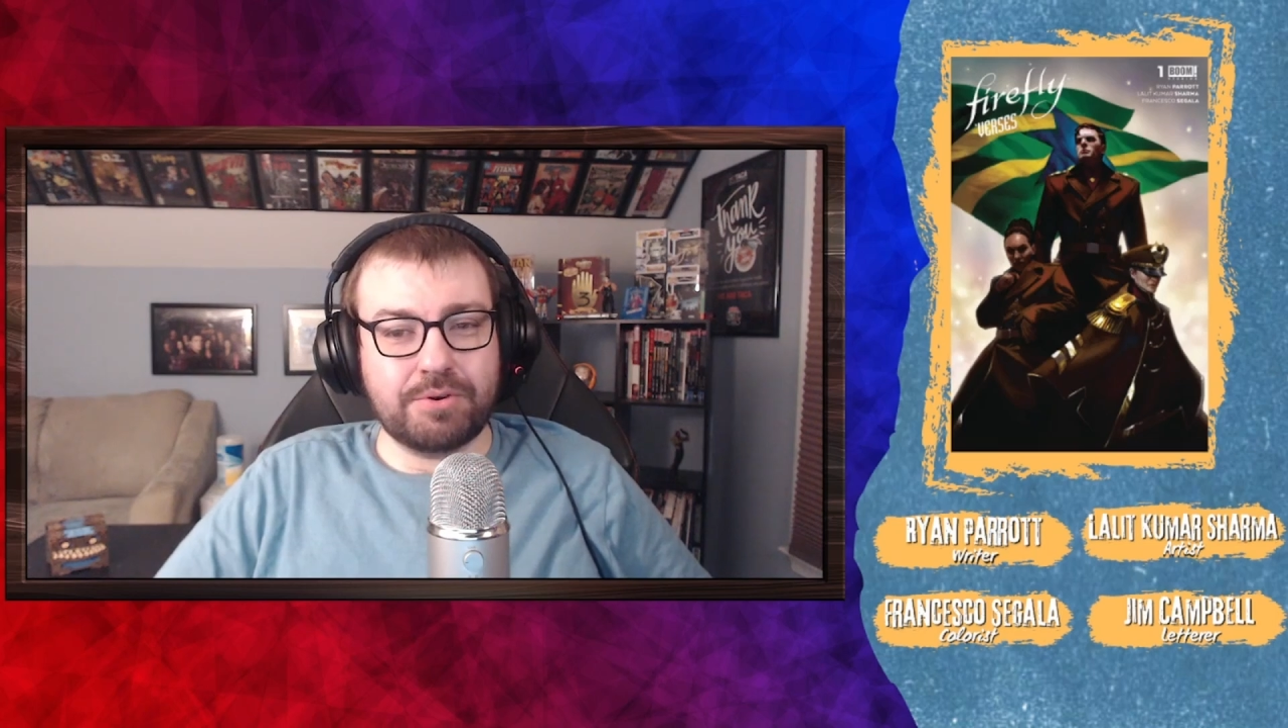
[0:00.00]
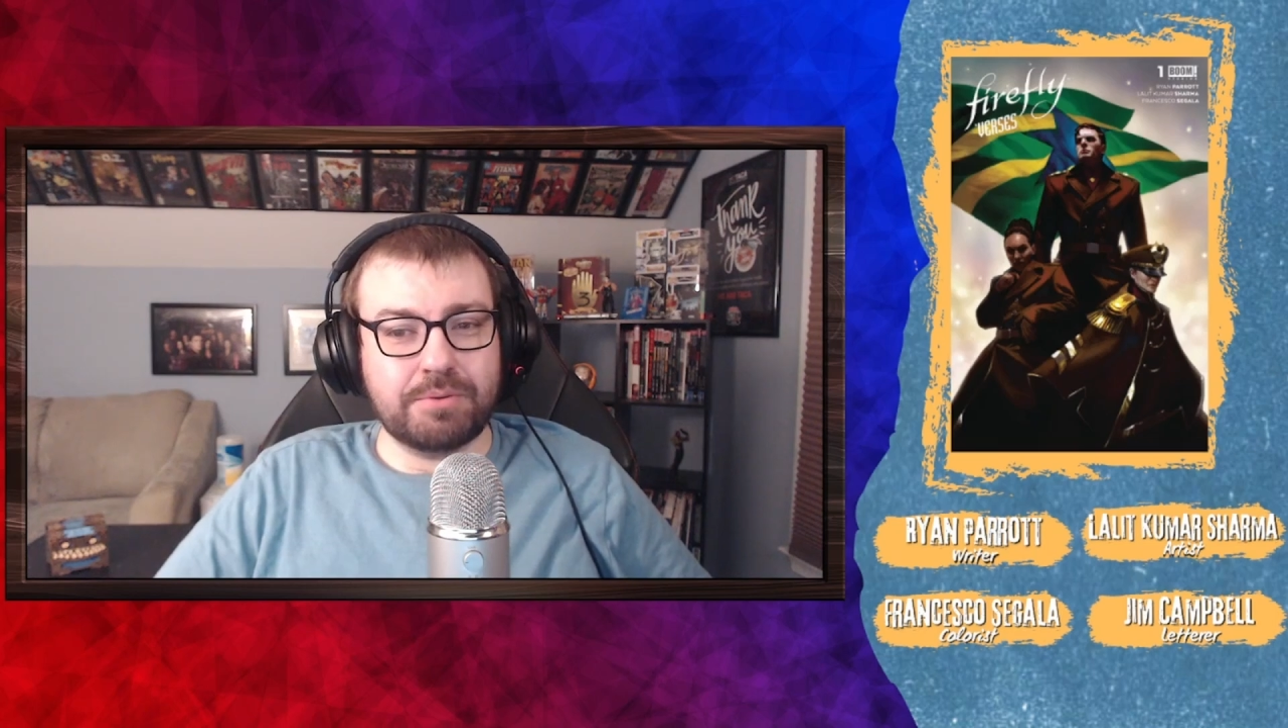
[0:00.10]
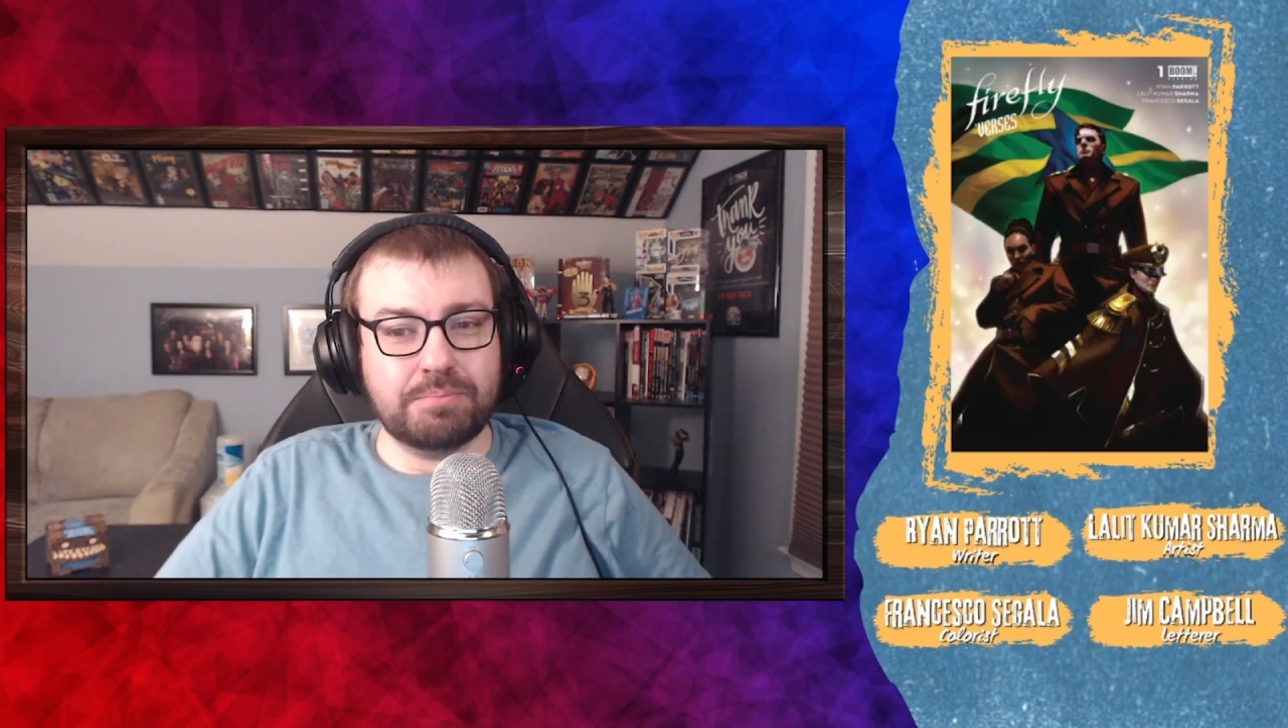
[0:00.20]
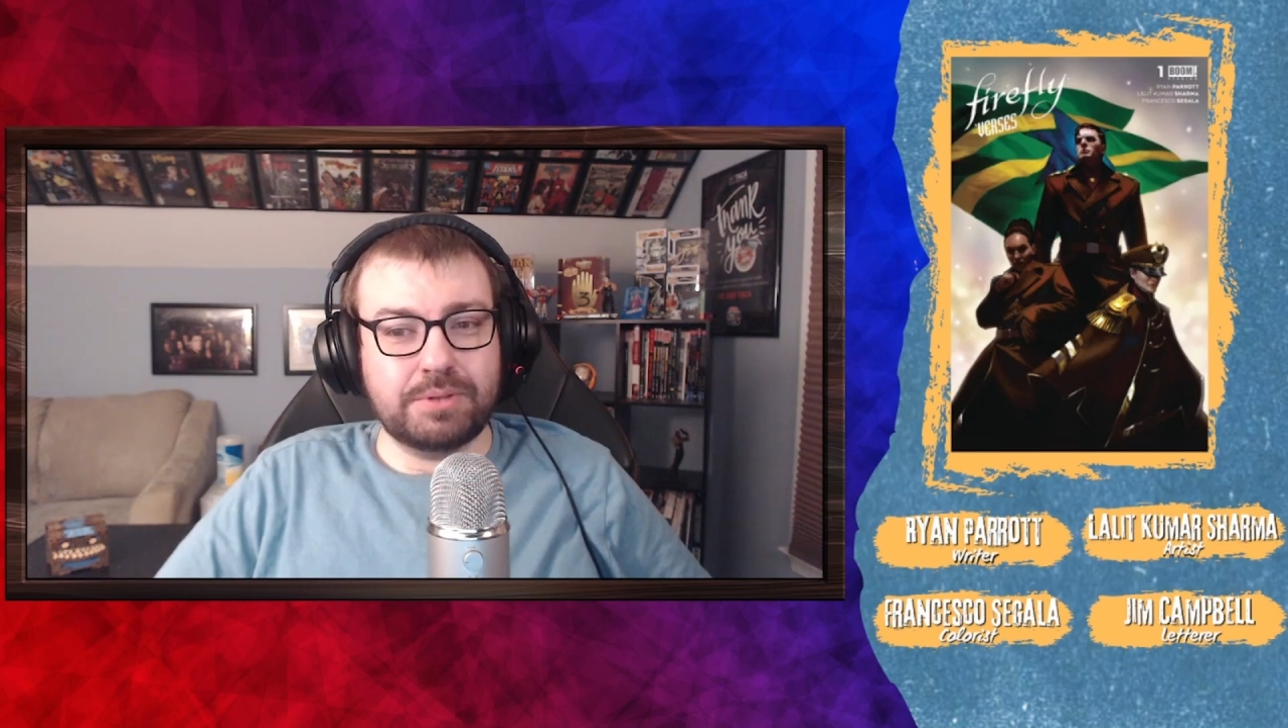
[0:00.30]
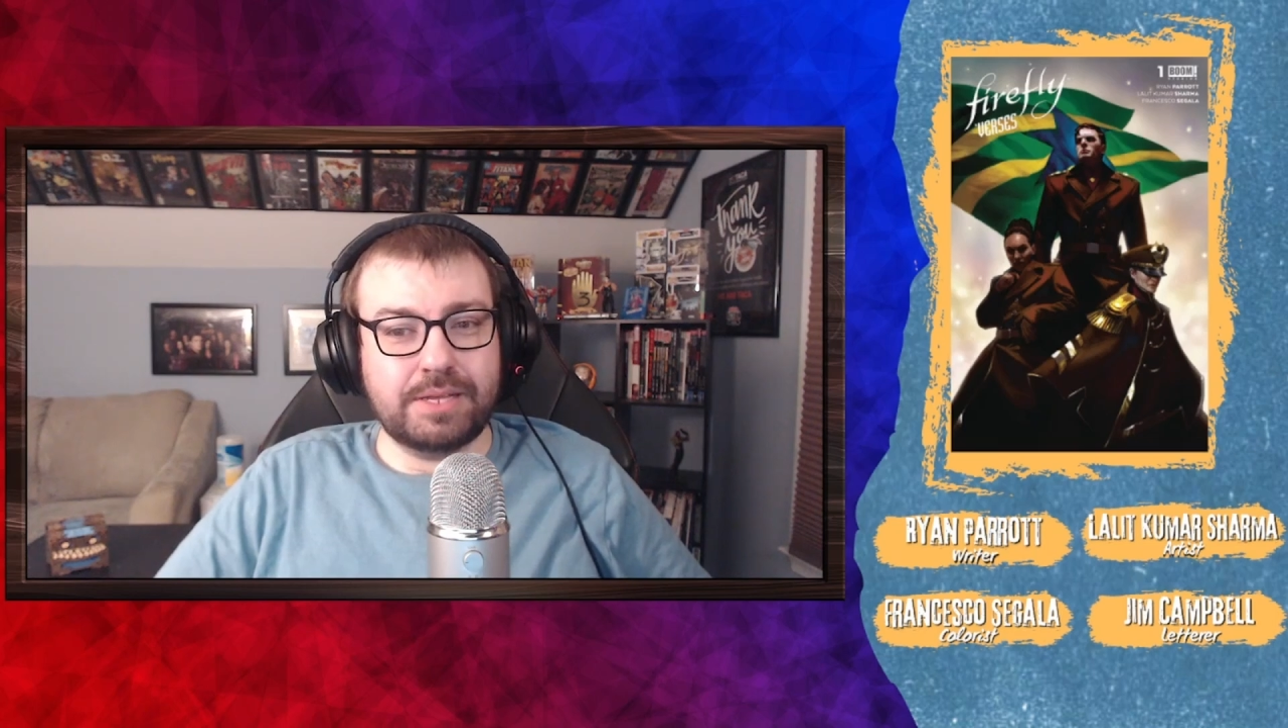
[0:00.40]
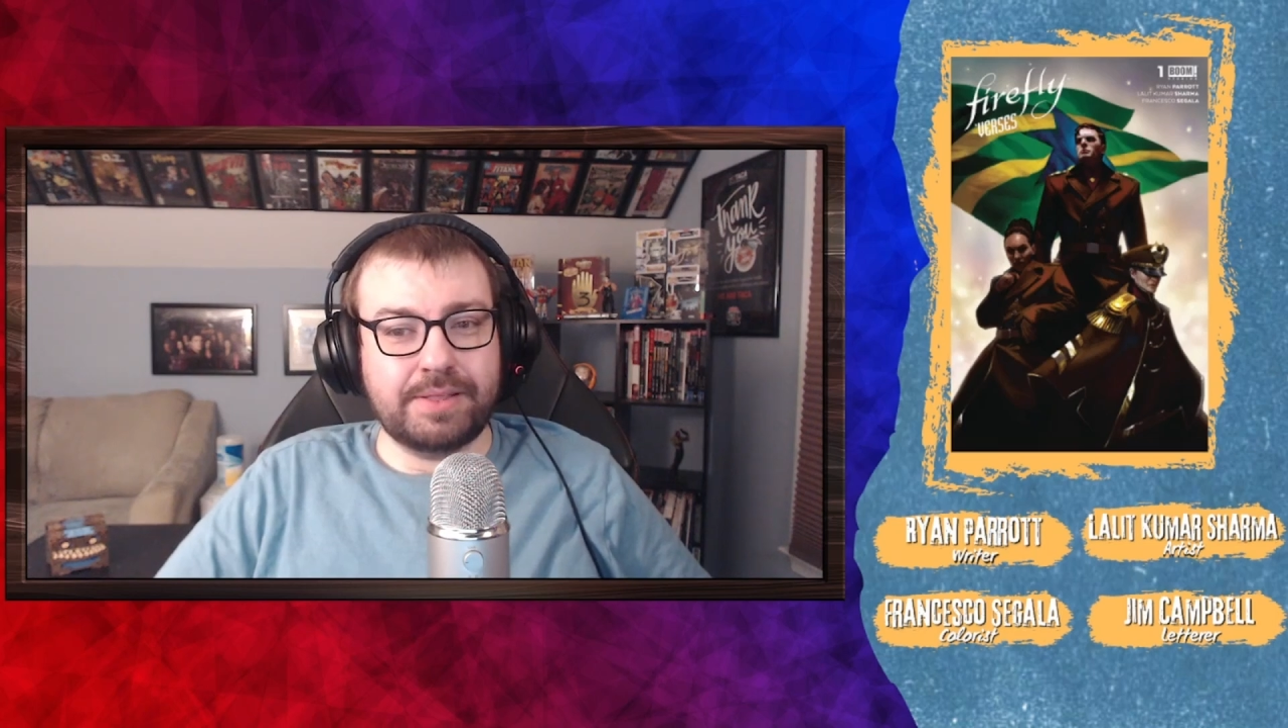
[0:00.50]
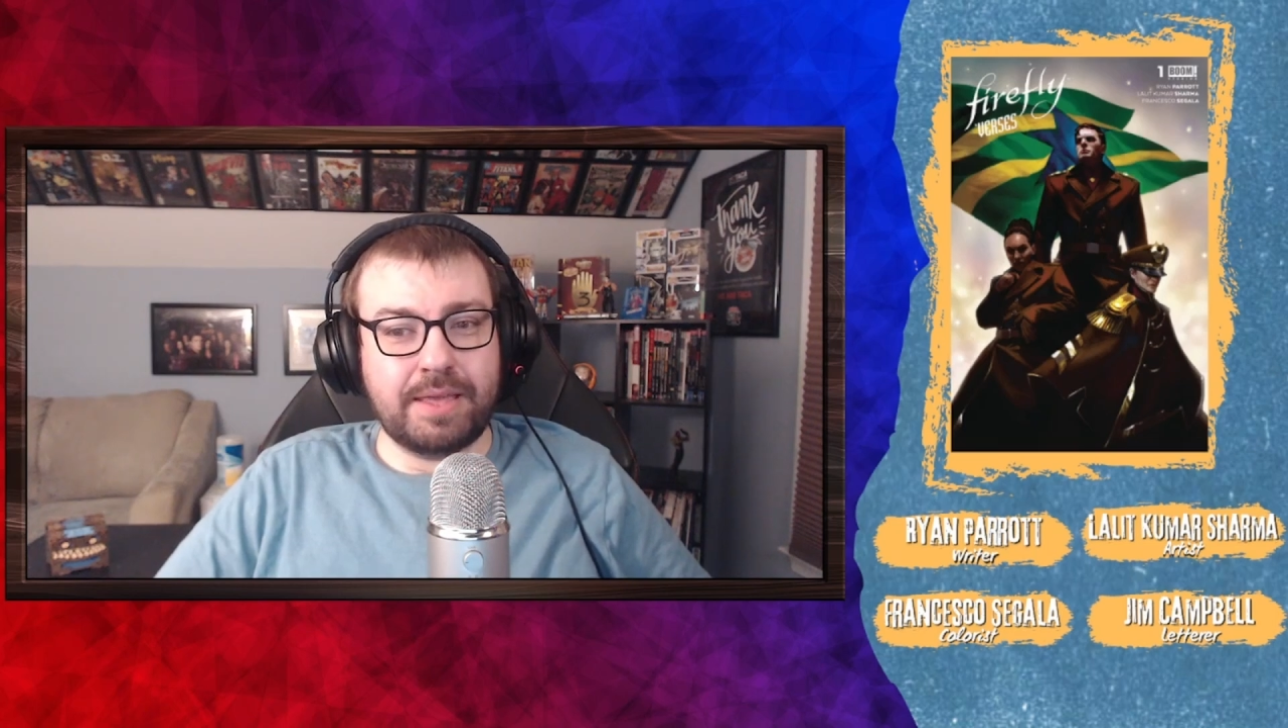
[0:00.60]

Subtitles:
completely